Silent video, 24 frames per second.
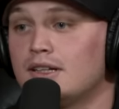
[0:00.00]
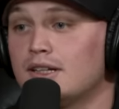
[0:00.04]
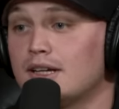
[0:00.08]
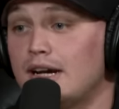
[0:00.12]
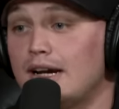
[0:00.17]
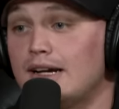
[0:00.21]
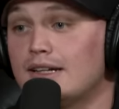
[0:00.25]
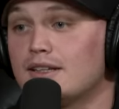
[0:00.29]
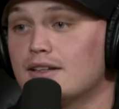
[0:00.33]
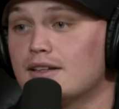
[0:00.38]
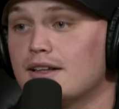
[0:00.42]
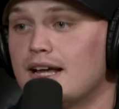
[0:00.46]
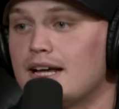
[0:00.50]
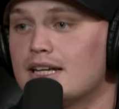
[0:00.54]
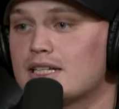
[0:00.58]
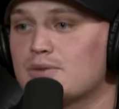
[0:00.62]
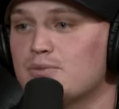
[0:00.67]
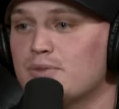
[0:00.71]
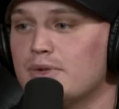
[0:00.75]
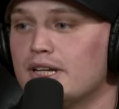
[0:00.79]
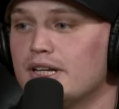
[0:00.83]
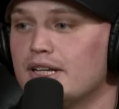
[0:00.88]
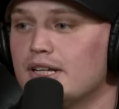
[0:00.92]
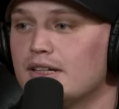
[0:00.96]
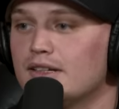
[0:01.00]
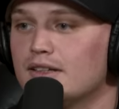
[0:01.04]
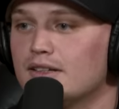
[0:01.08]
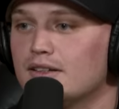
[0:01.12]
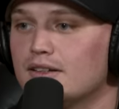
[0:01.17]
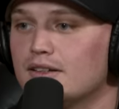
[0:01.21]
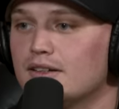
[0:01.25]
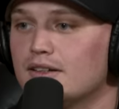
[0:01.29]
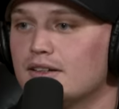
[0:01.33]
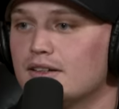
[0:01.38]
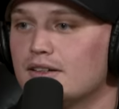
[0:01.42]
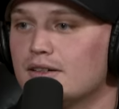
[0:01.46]
kind of at the last minute,
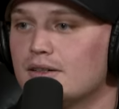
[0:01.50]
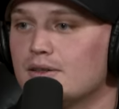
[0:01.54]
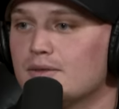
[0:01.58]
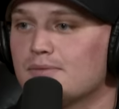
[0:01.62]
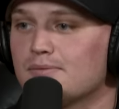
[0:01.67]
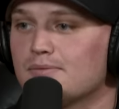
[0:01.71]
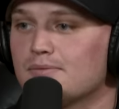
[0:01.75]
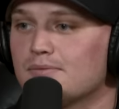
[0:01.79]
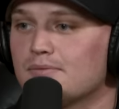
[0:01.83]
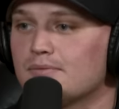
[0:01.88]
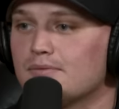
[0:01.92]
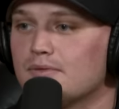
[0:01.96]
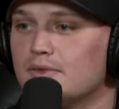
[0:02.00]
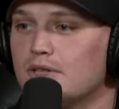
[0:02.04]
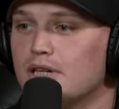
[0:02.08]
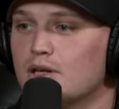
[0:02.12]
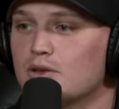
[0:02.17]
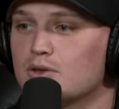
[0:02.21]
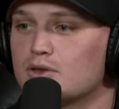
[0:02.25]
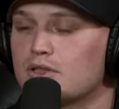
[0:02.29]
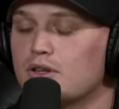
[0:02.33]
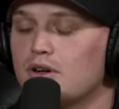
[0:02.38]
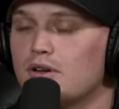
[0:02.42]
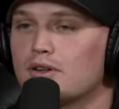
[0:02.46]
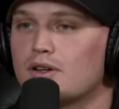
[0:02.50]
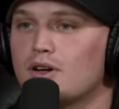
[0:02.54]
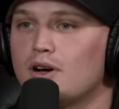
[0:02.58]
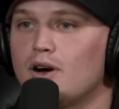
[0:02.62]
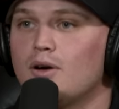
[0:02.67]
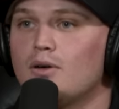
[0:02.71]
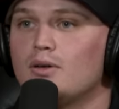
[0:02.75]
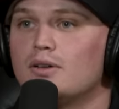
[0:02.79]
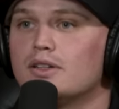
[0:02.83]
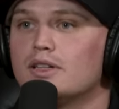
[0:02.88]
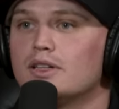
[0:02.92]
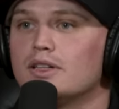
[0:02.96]
you know, started
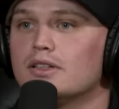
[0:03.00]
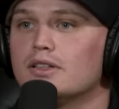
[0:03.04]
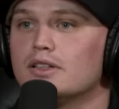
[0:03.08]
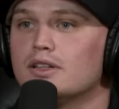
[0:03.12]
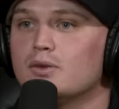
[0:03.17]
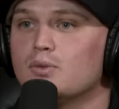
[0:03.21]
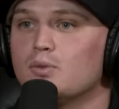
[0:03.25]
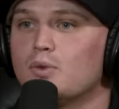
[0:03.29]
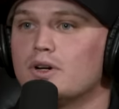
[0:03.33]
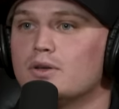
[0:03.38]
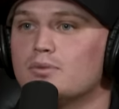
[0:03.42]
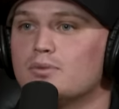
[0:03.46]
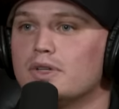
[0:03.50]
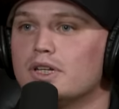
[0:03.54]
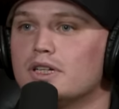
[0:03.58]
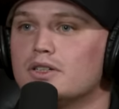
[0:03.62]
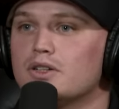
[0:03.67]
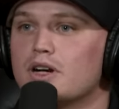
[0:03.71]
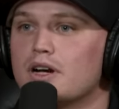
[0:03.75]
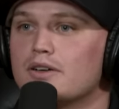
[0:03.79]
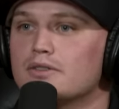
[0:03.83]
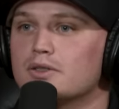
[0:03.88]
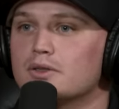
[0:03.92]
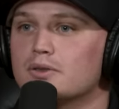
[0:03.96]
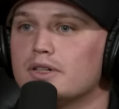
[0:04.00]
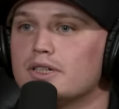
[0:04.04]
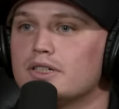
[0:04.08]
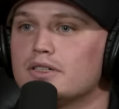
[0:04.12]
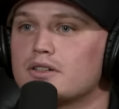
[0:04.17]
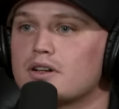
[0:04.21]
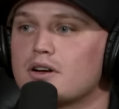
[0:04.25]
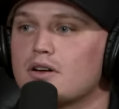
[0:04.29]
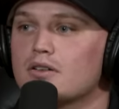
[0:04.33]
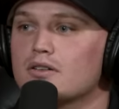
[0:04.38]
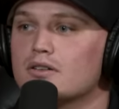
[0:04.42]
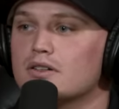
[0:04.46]
calling and wanting me to drive his
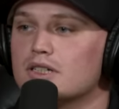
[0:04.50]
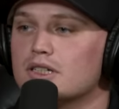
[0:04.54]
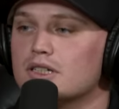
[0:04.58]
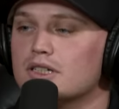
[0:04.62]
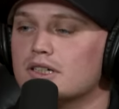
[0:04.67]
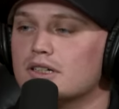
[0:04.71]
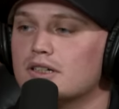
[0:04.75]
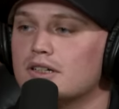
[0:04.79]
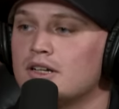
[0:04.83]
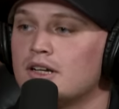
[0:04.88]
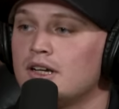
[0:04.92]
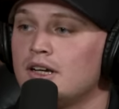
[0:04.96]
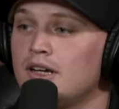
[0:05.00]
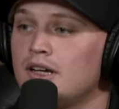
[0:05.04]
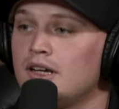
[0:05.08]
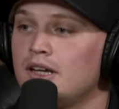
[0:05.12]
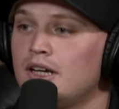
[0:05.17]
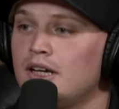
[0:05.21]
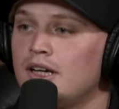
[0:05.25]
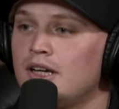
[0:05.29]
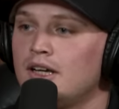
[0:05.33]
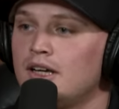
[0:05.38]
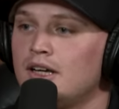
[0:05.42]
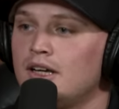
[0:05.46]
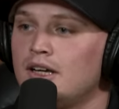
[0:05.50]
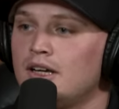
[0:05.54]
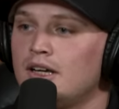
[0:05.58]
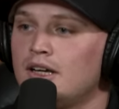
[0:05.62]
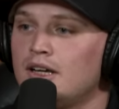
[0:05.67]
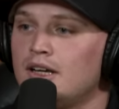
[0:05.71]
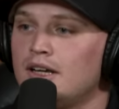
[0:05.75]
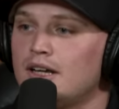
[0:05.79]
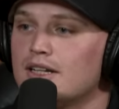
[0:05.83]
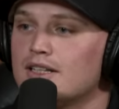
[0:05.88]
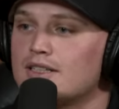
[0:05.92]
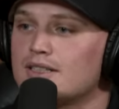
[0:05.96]
race cars. And
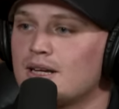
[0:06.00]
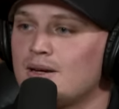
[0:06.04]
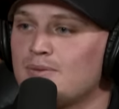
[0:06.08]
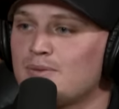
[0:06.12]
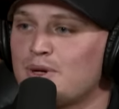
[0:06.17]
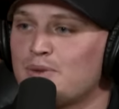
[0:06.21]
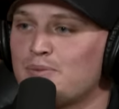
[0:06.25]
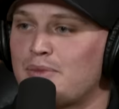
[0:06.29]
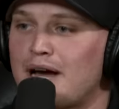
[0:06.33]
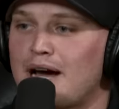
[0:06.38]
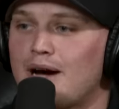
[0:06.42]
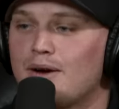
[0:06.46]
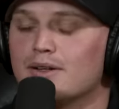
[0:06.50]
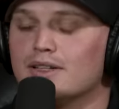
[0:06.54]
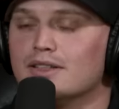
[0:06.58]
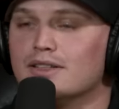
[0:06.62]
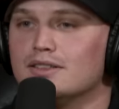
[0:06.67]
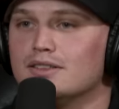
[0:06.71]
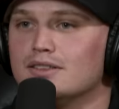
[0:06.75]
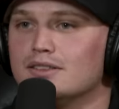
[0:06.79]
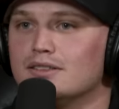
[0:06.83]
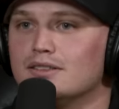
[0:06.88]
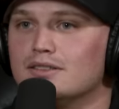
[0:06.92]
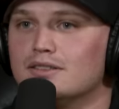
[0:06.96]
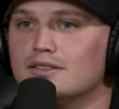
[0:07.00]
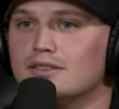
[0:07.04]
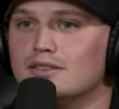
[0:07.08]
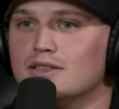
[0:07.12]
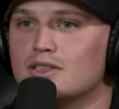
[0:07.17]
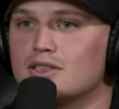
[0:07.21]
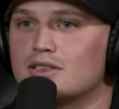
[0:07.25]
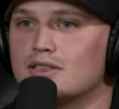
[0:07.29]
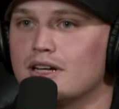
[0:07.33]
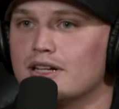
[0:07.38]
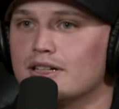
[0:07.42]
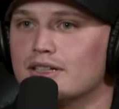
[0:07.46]
something about it
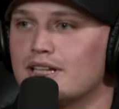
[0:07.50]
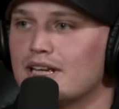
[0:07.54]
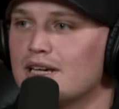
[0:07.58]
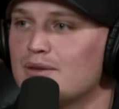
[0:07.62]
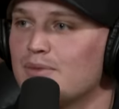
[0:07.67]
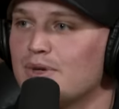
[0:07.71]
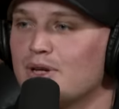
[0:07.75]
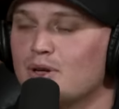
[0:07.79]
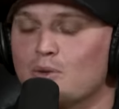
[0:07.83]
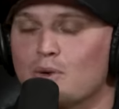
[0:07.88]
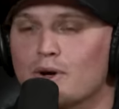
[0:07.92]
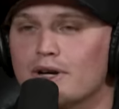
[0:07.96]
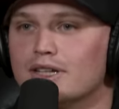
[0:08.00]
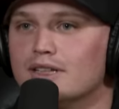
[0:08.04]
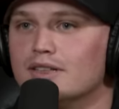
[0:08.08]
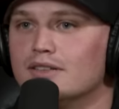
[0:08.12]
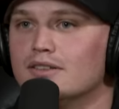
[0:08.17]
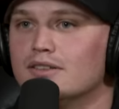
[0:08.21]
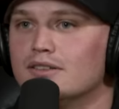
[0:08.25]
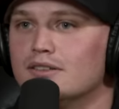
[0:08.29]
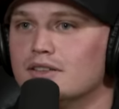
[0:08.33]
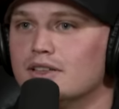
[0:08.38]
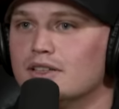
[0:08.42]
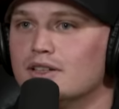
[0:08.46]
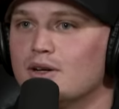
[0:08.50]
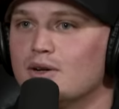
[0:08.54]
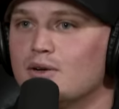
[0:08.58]
just, like, kept me awake, you